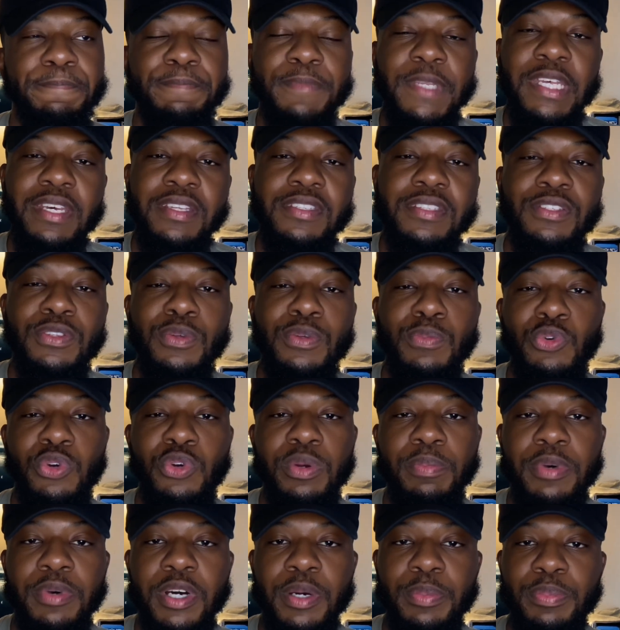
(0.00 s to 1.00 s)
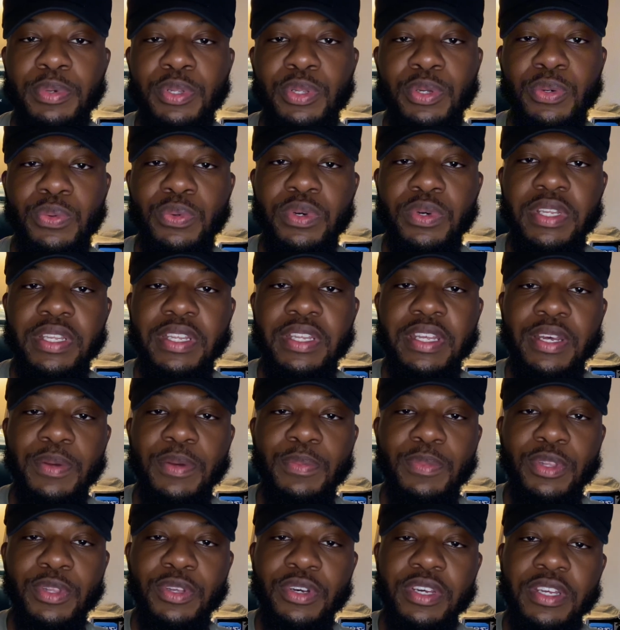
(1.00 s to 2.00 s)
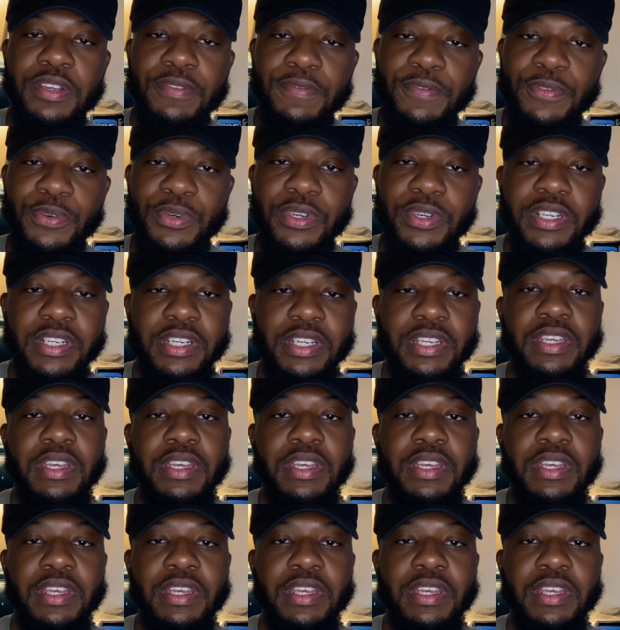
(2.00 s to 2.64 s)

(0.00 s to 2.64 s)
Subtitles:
that's the more popular one that I'm looking for.